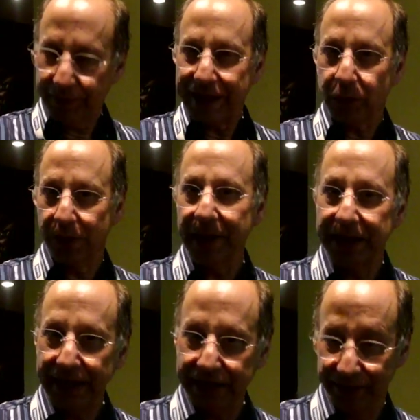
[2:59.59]
That sort of
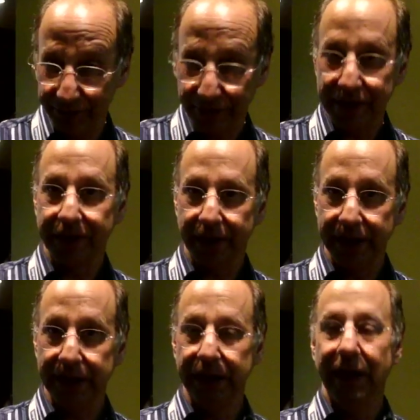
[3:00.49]
metadata is very,
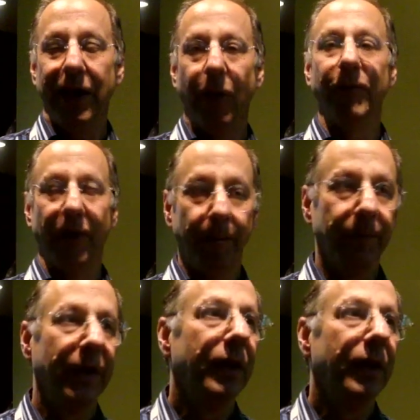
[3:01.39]
very helpful.